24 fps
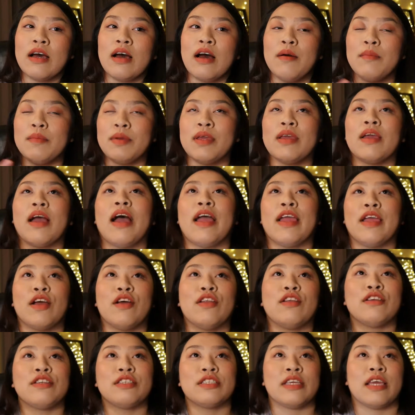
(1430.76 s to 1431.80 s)
I mean, I
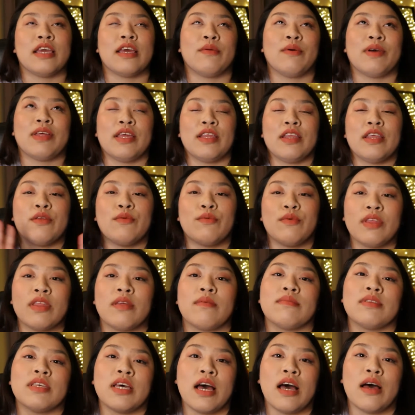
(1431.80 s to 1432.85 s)
understand why they did
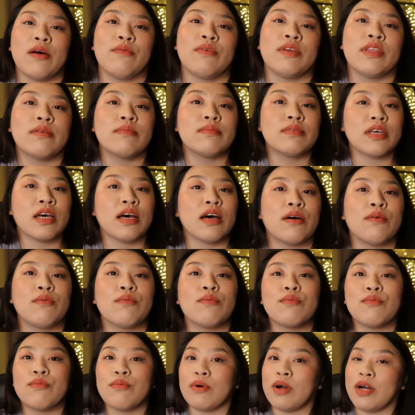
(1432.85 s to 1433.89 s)
Rhythm Ta. Rhythm Ta
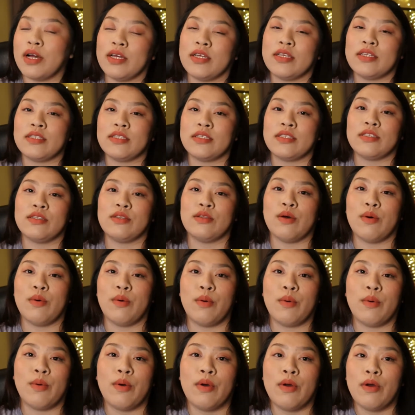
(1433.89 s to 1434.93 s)
was
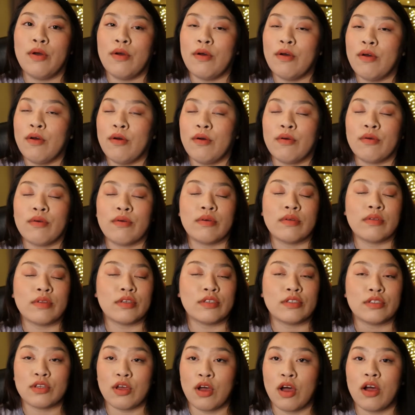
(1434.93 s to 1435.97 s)
the
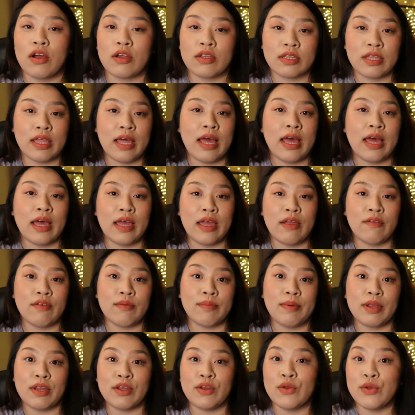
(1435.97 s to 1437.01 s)
song that
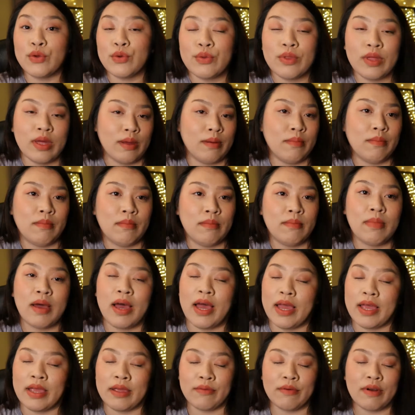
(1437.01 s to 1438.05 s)
everybody knew them
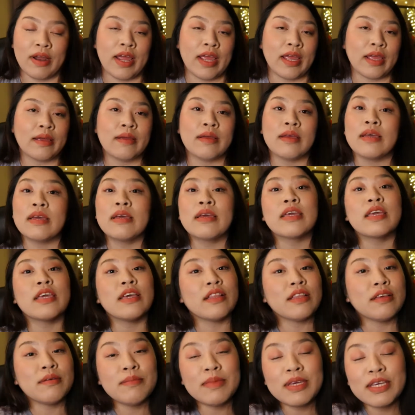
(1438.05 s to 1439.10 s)
by, right?
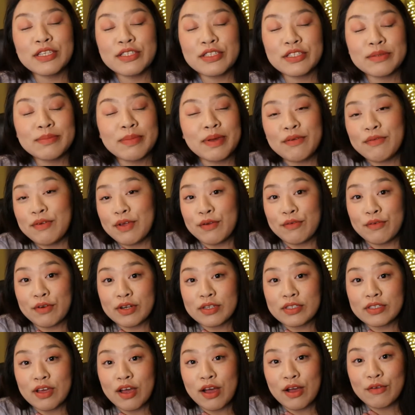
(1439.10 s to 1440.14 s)
Killing Me is just my
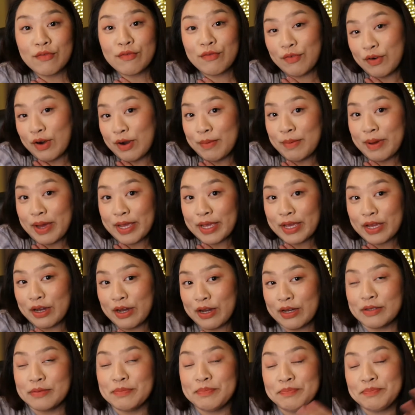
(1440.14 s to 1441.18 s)
favorite song from
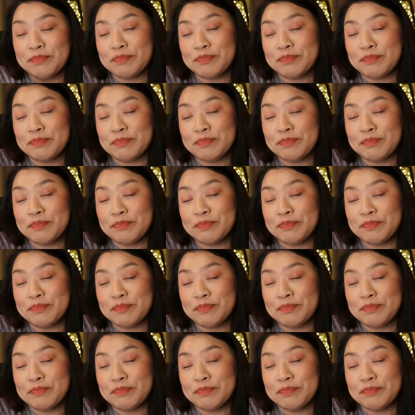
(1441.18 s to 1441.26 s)
iKON.